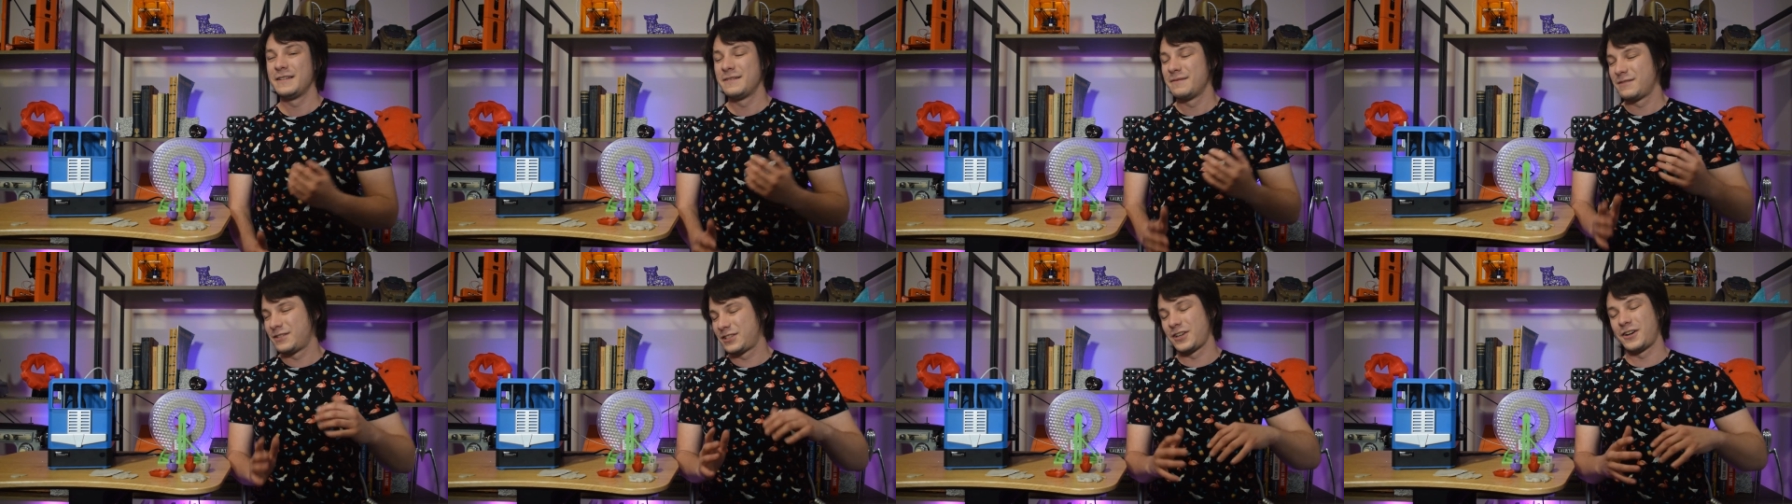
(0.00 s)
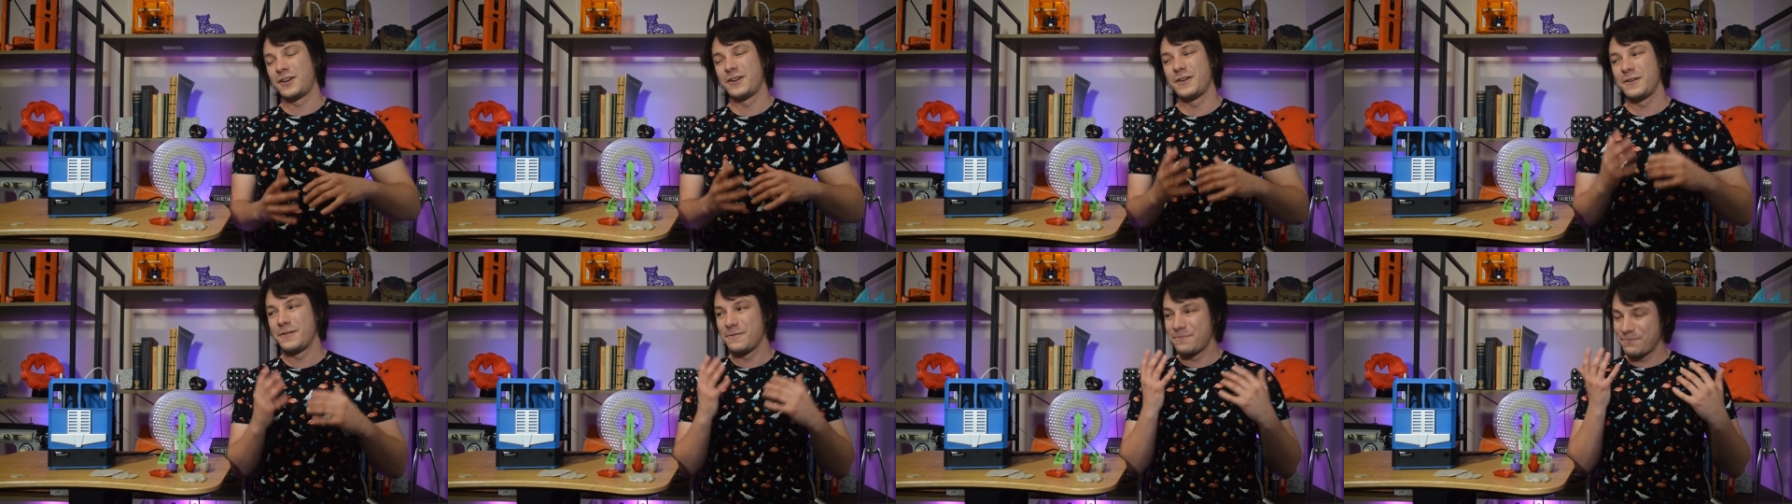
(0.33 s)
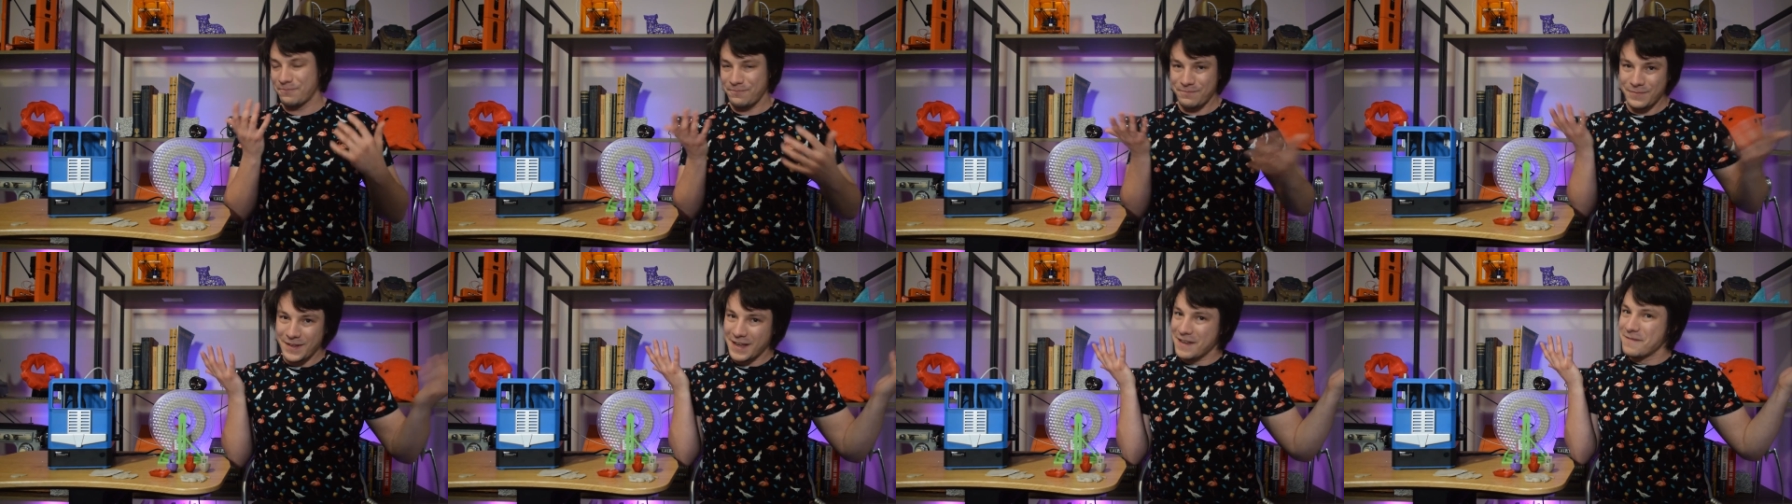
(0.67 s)
so
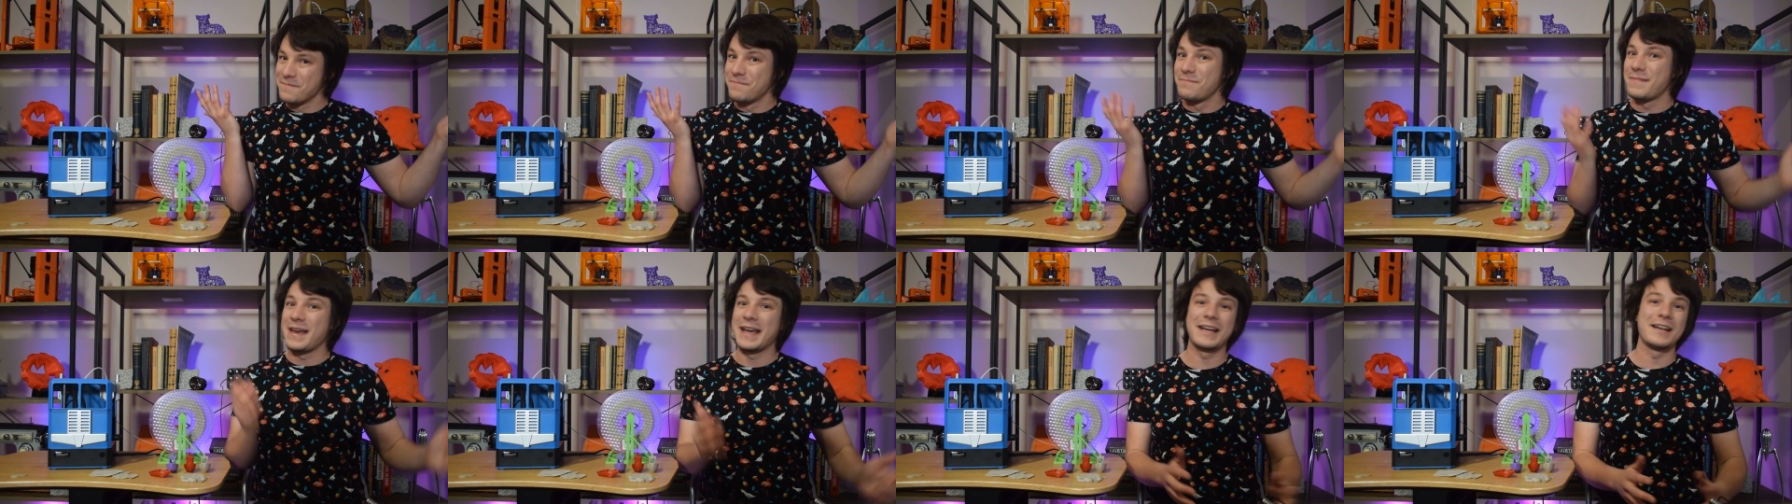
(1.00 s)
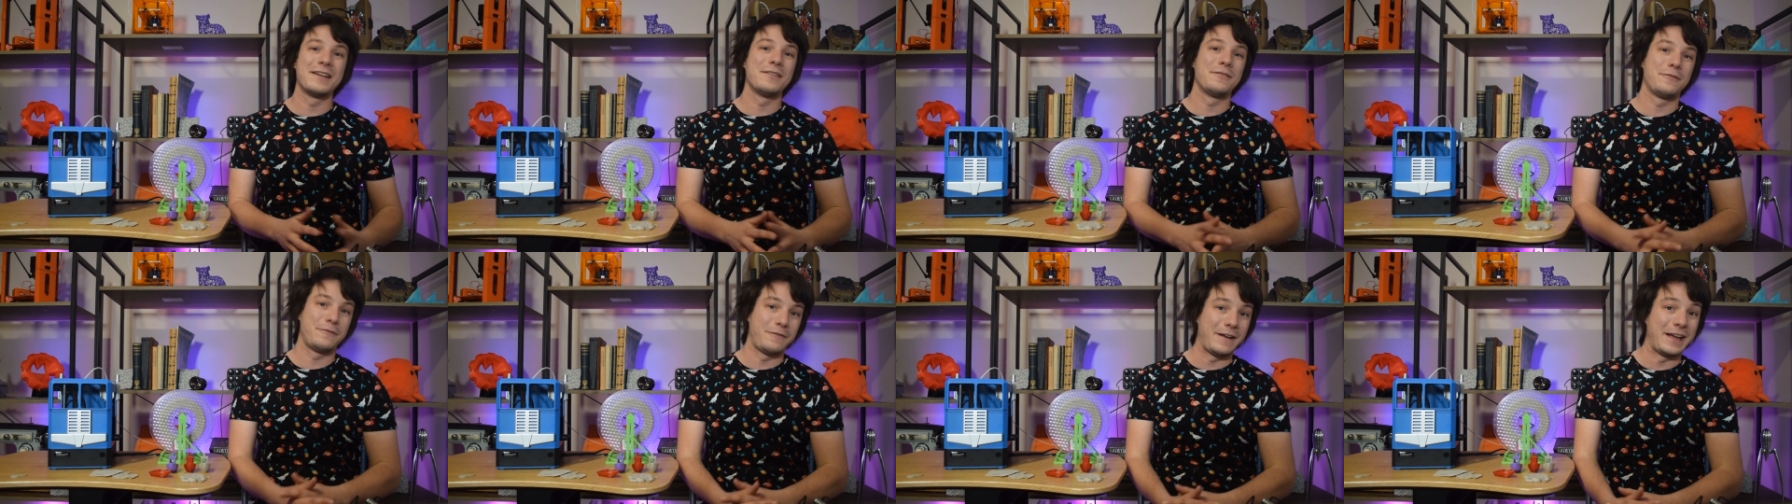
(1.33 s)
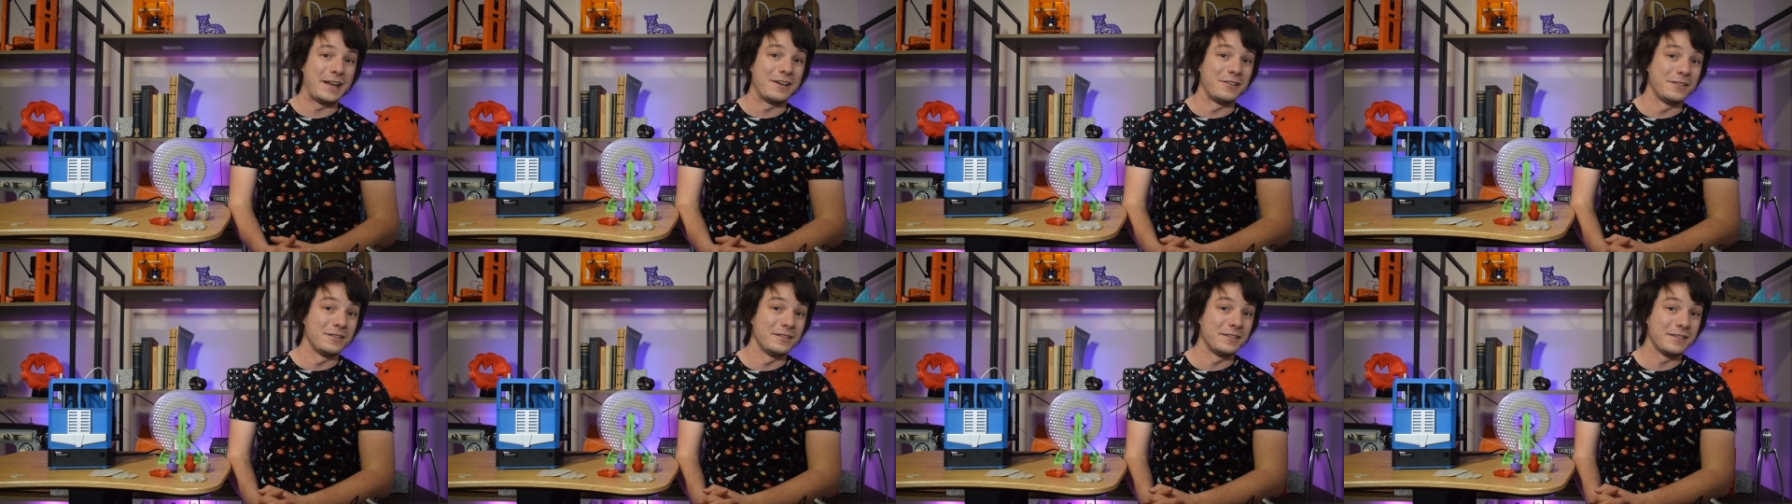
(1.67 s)
mega
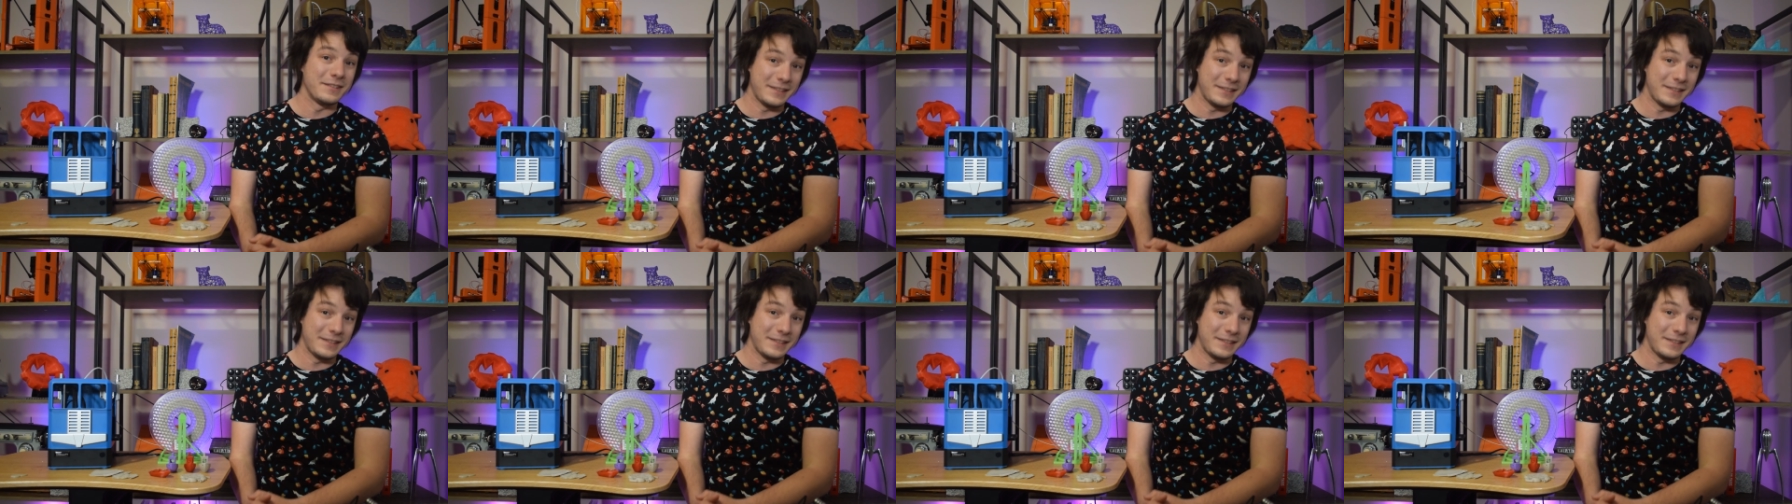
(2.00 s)
fail